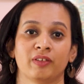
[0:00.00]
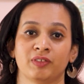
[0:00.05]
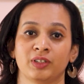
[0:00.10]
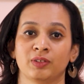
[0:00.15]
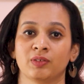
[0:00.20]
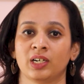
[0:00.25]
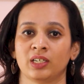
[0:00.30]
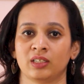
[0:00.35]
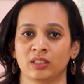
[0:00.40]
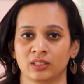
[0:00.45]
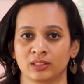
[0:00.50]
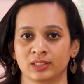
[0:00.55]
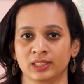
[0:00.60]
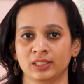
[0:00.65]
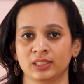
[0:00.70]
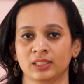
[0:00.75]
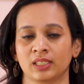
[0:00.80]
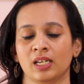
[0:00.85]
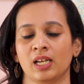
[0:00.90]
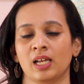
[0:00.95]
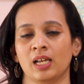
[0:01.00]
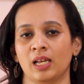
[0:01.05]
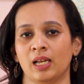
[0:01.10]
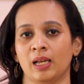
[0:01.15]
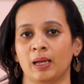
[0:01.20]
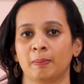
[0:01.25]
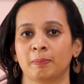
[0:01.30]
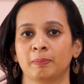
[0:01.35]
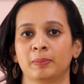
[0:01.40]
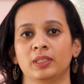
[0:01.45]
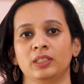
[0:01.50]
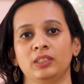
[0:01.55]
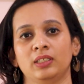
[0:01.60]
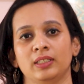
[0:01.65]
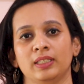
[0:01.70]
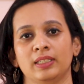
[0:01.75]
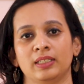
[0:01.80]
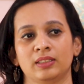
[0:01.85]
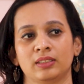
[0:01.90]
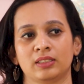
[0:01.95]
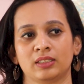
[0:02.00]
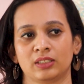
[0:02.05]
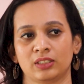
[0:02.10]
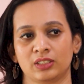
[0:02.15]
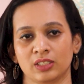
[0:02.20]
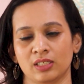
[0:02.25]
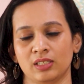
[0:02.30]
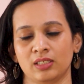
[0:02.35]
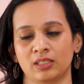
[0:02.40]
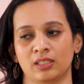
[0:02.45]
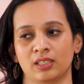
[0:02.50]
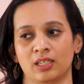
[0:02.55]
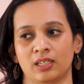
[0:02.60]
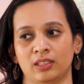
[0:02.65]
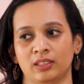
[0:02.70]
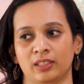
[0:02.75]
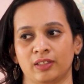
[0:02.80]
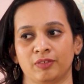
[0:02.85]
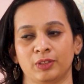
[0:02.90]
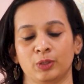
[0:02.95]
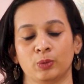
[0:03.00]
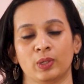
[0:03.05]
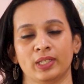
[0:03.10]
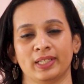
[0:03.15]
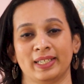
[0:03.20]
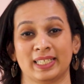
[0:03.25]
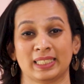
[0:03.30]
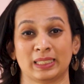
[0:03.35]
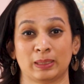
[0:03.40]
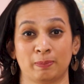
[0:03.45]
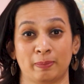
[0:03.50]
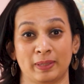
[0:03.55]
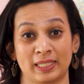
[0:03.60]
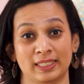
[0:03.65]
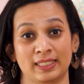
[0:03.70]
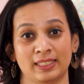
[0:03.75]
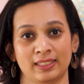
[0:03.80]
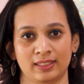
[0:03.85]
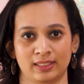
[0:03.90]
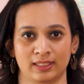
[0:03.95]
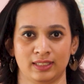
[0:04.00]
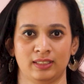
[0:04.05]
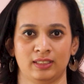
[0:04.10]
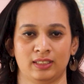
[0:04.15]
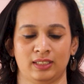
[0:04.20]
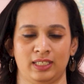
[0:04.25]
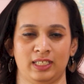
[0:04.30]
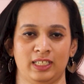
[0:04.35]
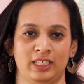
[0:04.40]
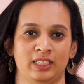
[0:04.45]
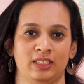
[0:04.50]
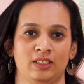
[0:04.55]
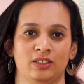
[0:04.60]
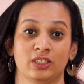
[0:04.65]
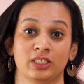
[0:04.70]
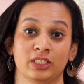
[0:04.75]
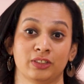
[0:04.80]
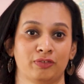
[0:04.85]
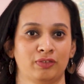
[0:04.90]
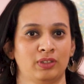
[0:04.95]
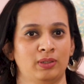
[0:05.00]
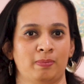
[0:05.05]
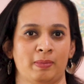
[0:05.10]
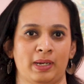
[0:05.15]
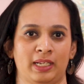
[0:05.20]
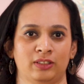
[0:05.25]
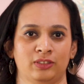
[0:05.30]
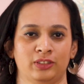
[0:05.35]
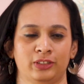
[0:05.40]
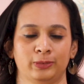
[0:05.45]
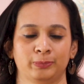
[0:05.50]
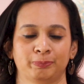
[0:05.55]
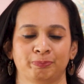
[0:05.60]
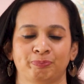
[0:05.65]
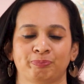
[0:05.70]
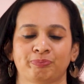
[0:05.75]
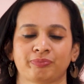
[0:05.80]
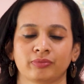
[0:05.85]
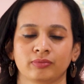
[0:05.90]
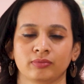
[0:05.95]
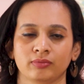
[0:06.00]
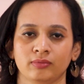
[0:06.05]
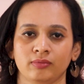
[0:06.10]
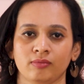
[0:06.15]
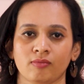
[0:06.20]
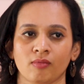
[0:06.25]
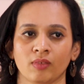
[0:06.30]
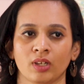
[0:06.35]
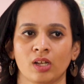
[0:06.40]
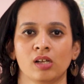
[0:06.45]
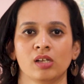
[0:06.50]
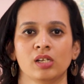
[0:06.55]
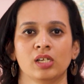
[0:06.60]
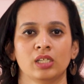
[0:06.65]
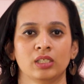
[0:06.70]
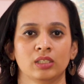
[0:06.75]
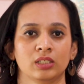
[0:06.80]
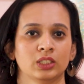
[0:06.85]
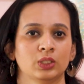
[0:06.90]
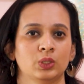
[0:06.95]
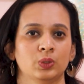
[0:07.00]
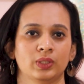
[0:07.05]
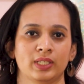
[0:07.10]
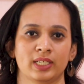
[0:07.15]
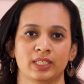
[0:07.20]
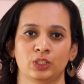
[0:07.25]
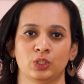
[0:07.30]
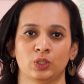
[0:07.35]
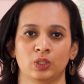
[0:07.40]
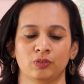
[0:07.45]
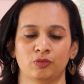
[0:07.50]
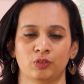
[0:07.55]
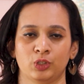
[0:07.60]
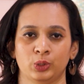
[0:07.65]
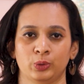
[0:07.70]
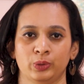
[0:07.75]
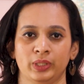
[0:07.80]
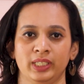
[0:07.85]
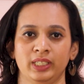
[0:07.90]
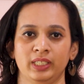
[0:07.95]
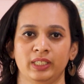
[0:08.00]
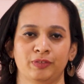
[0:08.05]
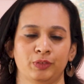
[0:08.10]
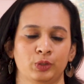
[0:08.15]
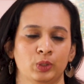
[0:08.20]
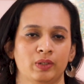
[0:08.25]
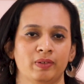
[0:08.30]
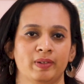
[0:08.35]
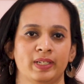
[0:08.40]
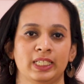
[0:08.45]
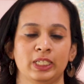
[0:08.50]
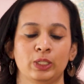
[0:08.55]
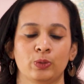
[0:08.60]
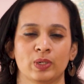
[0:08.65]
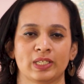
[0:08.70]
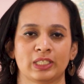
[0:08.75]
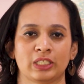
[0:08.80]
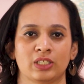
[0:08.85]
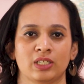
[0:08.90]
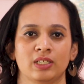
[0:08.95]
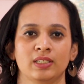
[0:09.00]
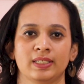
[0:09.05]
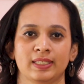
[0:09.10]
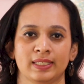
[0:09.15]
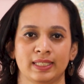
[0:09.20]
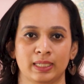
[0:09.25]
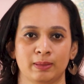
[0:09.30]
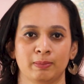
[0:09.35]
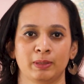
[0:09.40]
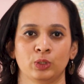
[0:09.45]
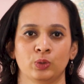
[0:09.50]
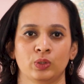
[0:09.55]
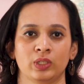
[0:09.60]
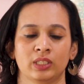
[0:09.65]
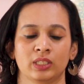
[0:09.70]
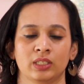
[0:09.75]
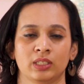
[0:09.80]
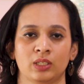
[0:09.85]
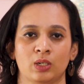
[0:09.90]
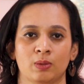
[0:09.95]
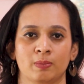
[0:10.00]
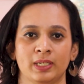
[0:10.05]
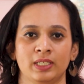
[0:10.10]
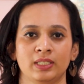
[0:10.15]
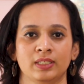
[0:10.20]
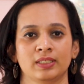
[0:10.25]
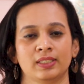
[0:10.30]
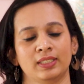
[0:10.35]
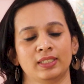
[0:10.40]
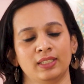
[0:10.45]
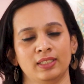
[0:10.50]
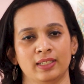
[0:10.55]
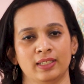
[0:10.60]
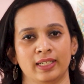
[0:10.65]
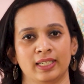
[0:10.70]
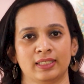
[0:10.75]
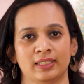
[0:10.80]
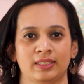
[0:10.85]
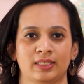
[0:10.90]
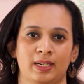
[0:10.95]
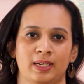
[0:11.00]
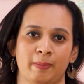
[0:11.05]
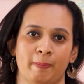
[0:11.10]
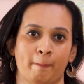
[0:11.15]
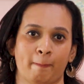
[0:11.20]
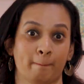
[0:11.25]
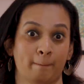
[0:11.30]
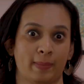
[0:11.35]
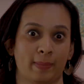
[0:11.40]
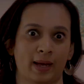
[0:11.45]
everyone does, but it's just that everyone expresses it in a different manner. So that's all for today. If you have any questions, let me know in the comments. Till the next time.